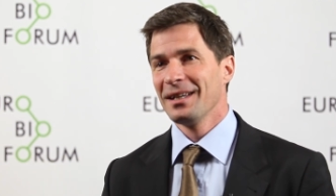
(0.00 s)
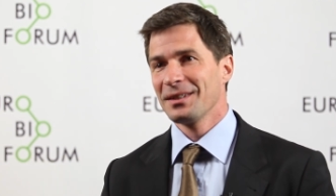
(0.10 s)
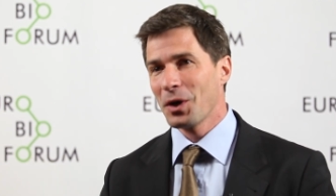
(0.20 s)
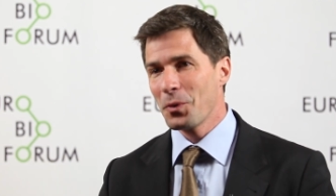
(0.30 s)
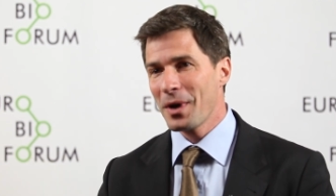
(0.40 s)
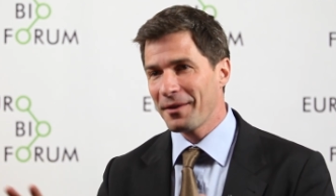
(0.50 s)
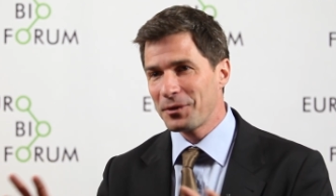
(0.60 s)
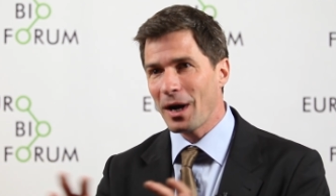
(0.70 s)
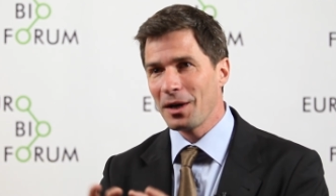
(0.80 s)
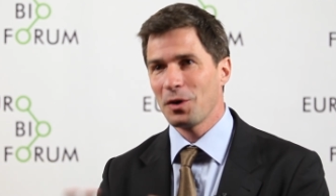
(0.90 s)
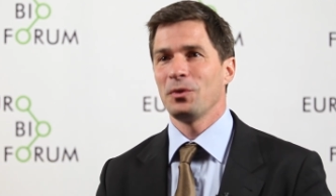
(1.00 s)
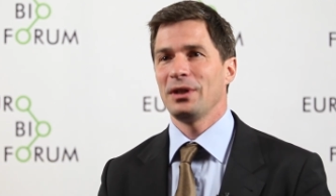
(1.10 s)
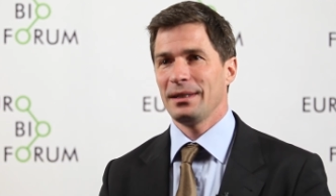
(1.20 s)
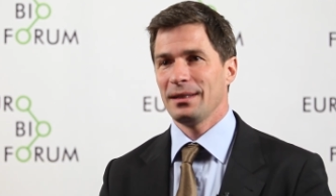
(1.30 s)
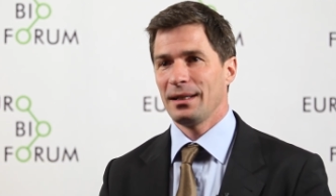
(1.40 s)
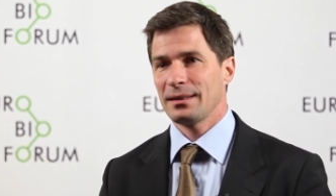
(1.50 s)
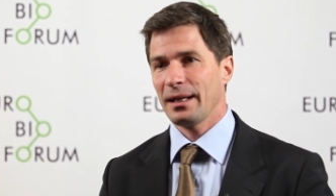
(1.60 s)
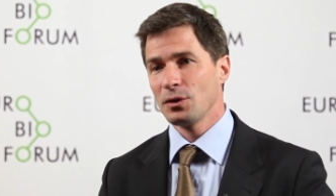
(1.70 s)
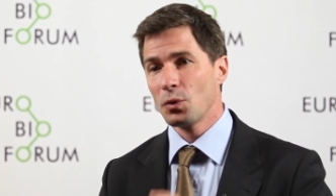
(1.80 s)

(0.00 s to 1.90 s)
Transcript: So we have to accommodate that, and the